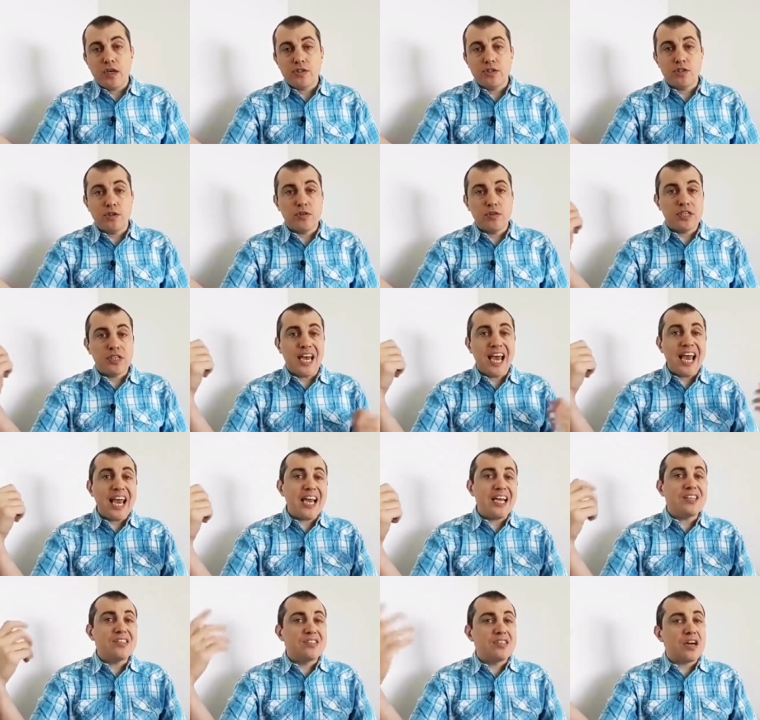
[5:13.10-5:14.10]
so that
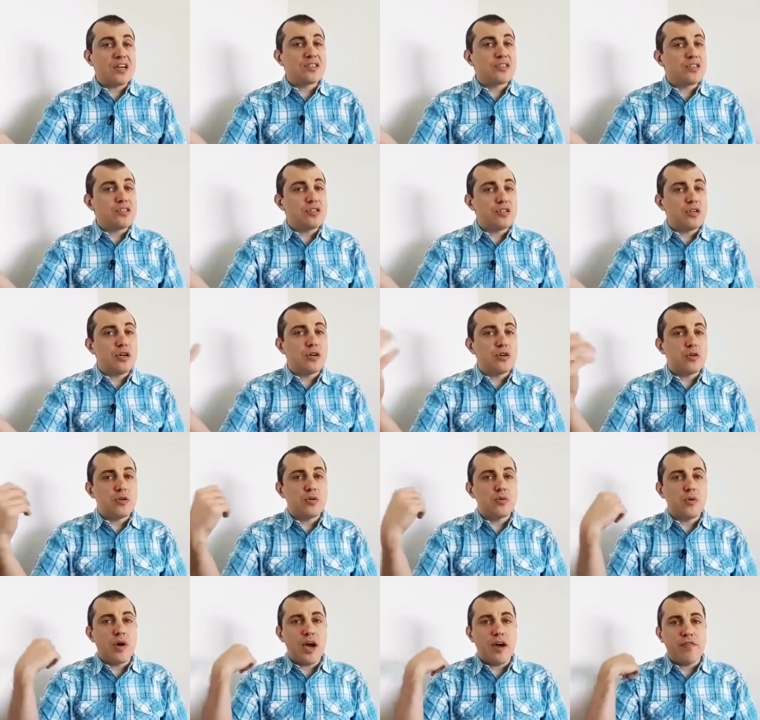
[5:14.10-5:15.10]
A doesn't know
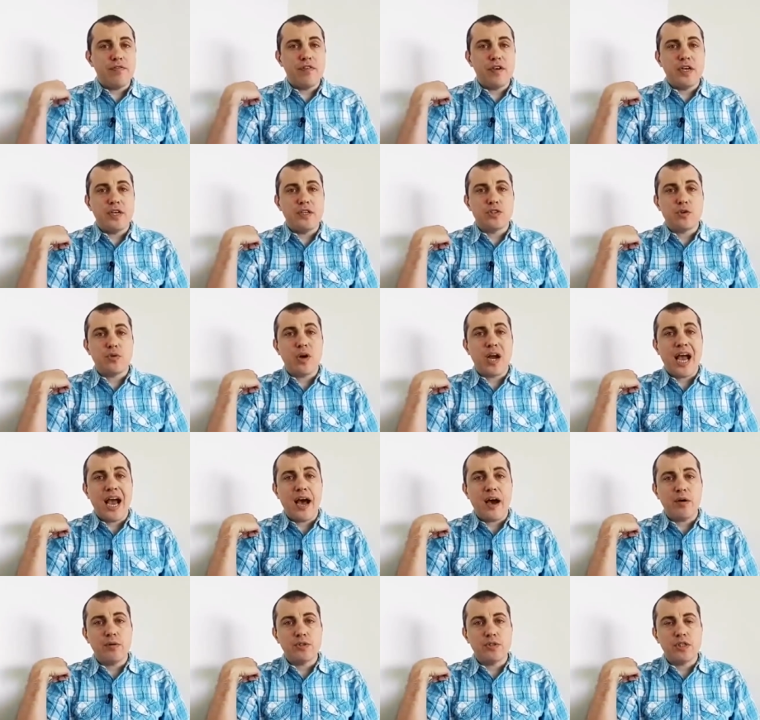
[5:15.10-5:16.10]
who F is or
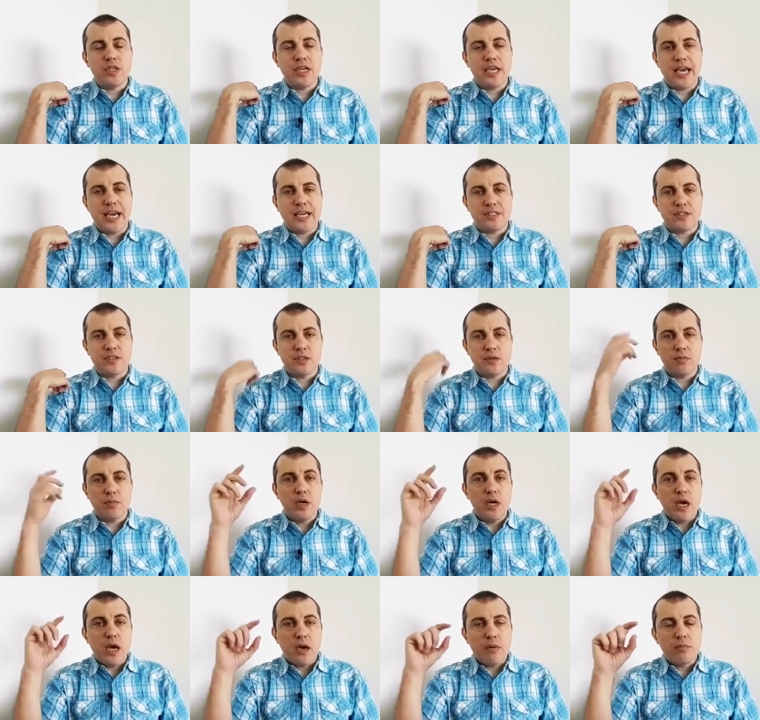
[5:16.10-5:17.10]
how to get to them.
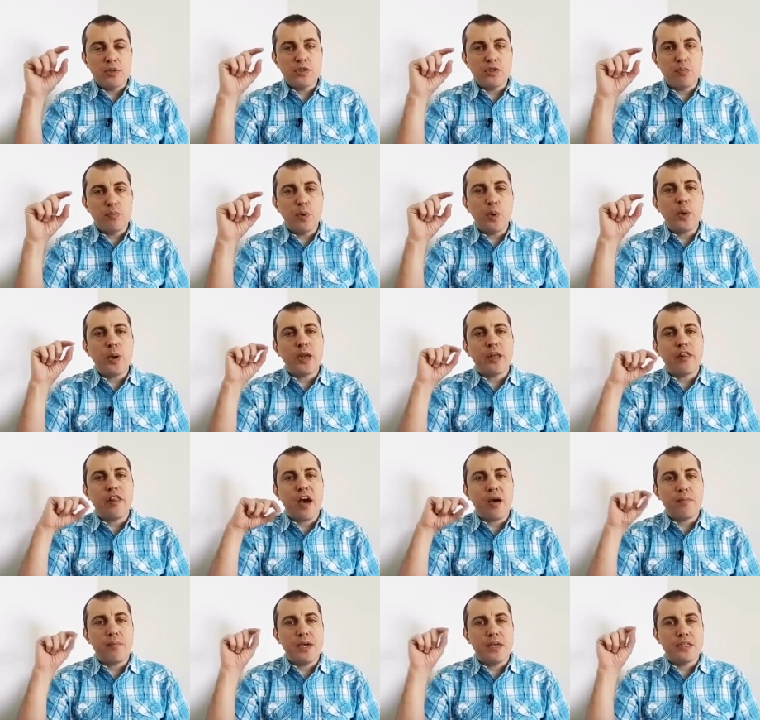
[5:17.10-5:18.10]
And most importantly,
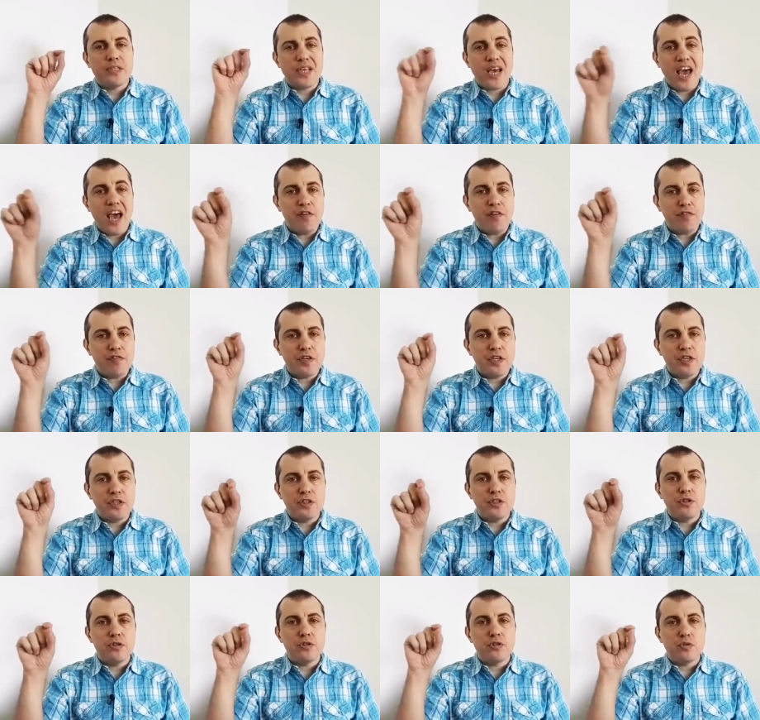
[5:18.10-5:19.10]
that means F can
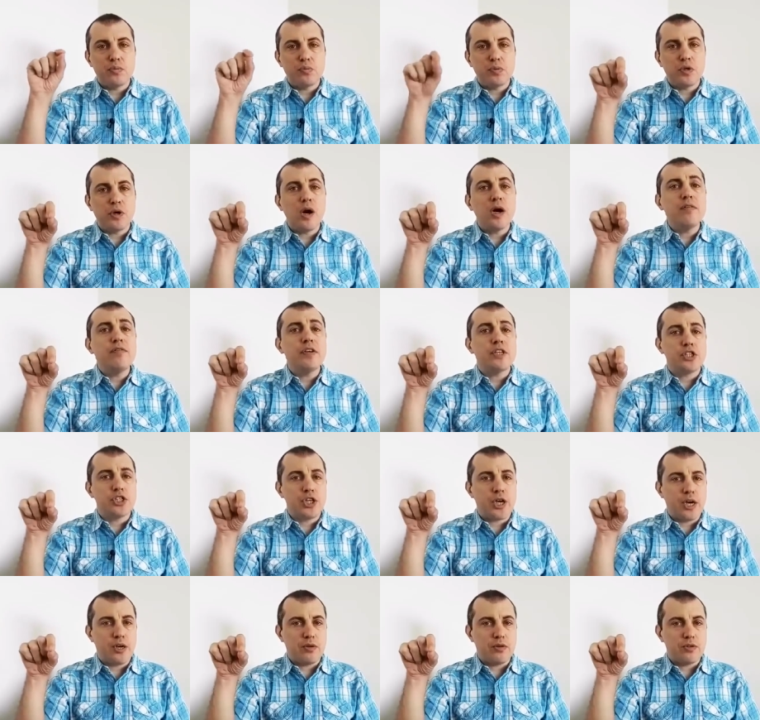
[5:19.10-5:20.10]
use private
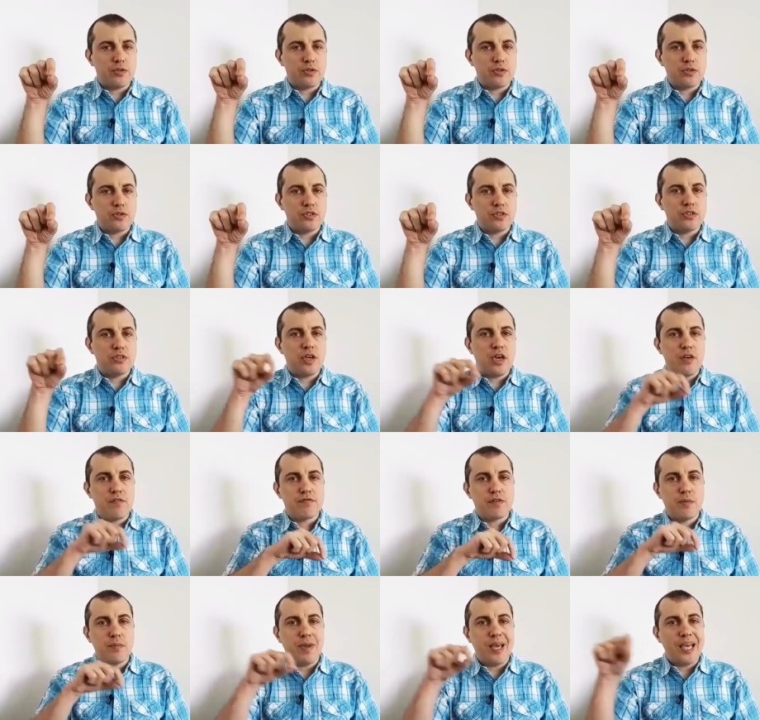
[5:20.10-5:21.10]
channels to get
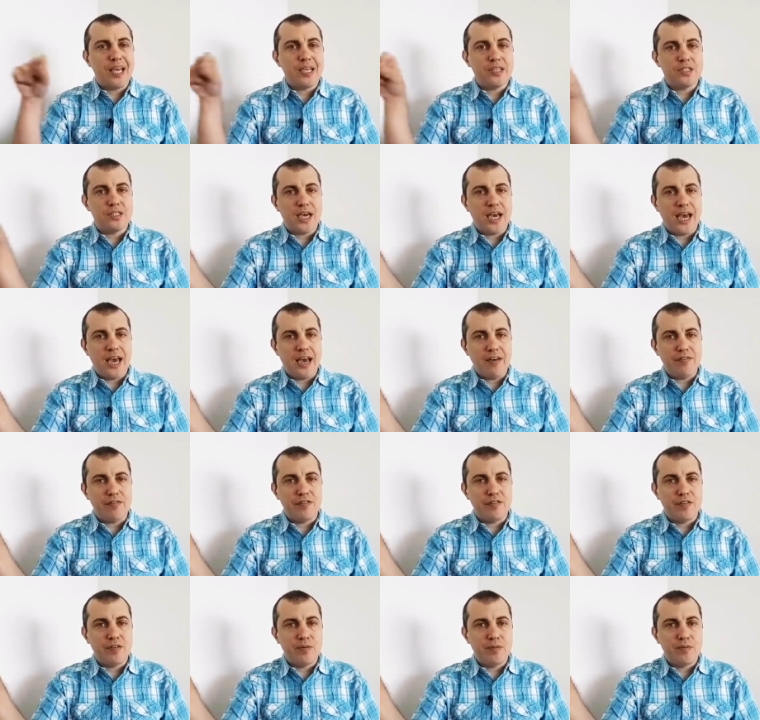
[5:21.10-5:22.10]
from E to
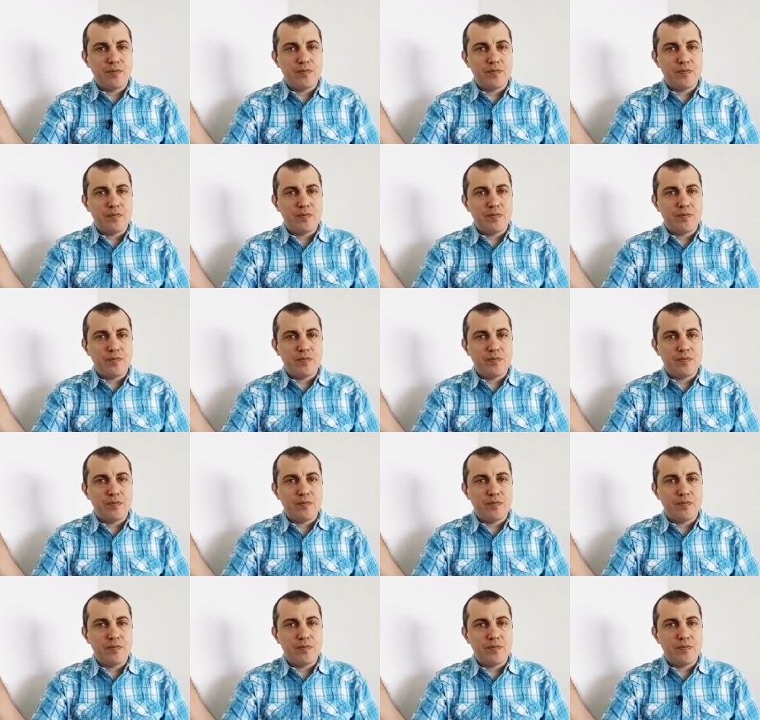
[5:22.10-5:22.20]
F